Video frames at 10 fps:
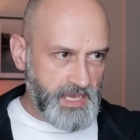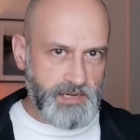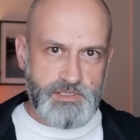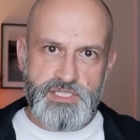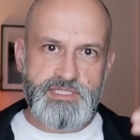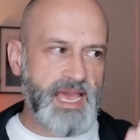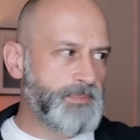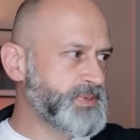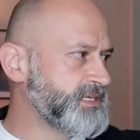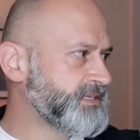And I was just
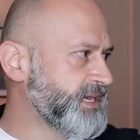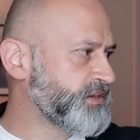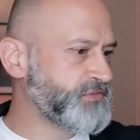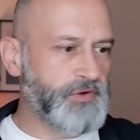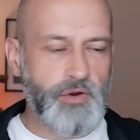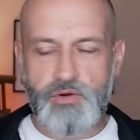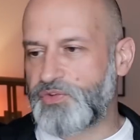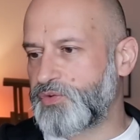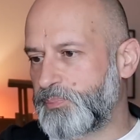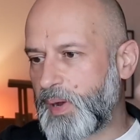happily taking
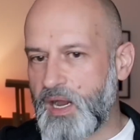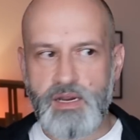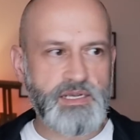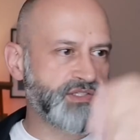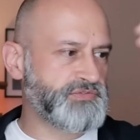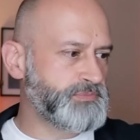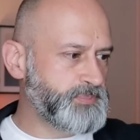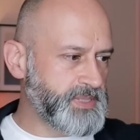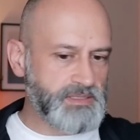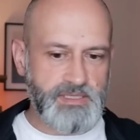photos in parks of
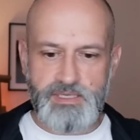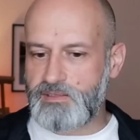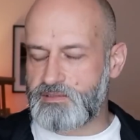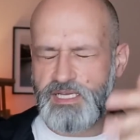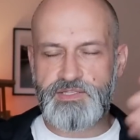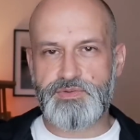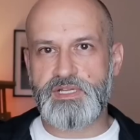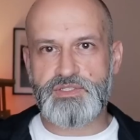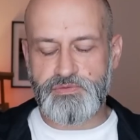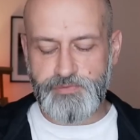buildings and so on
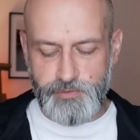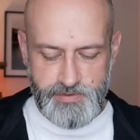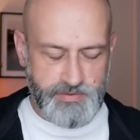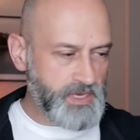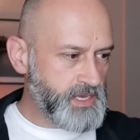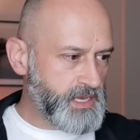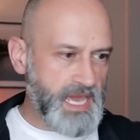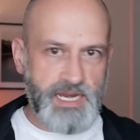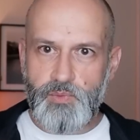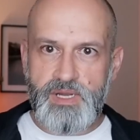and so forth.
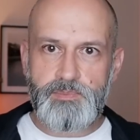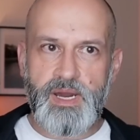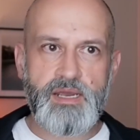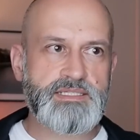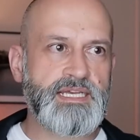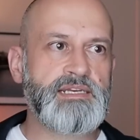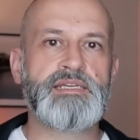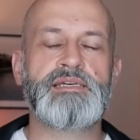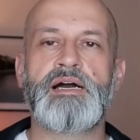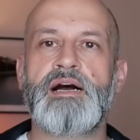And in one park,
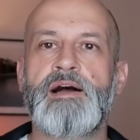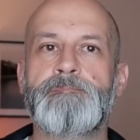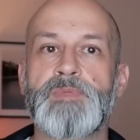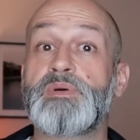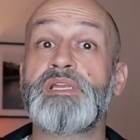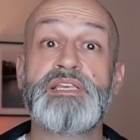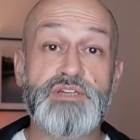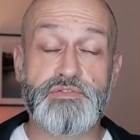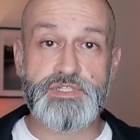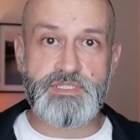suddenly a police
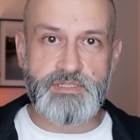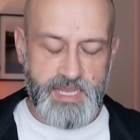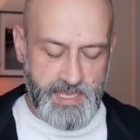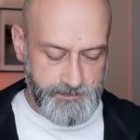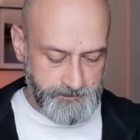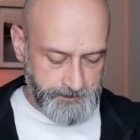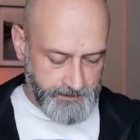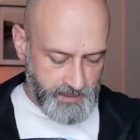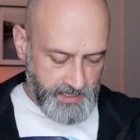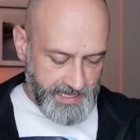officer came
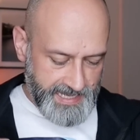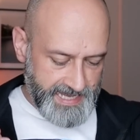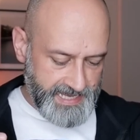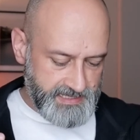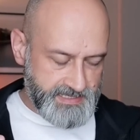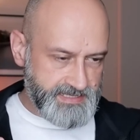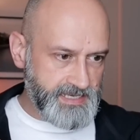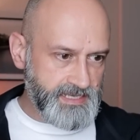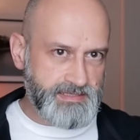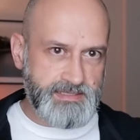and
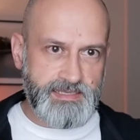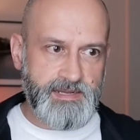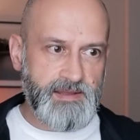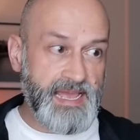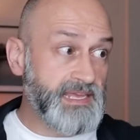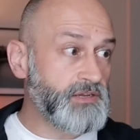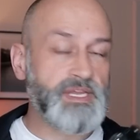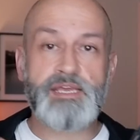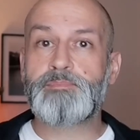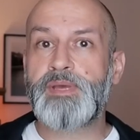said, I cannot
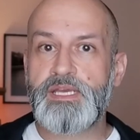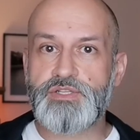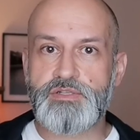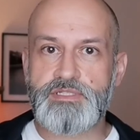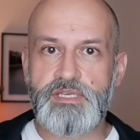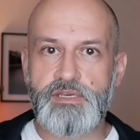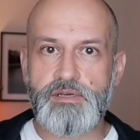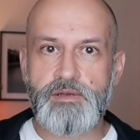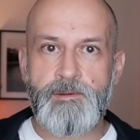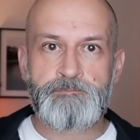take pictures
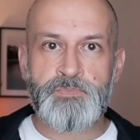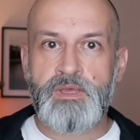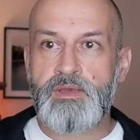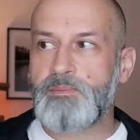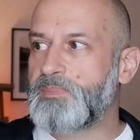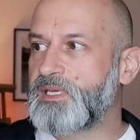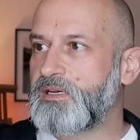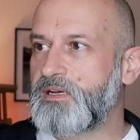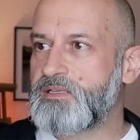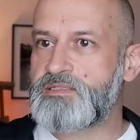here
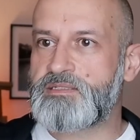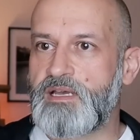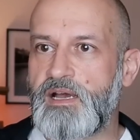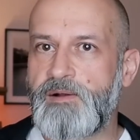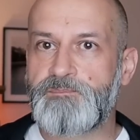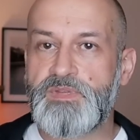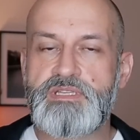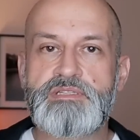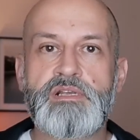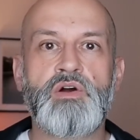because this
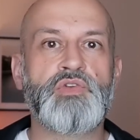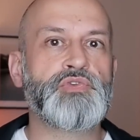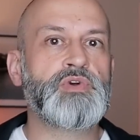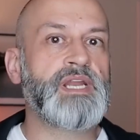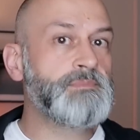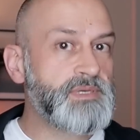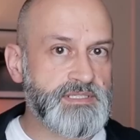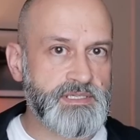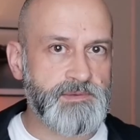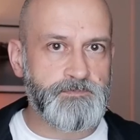is close to an
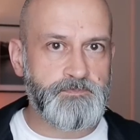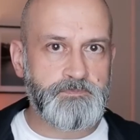embassy.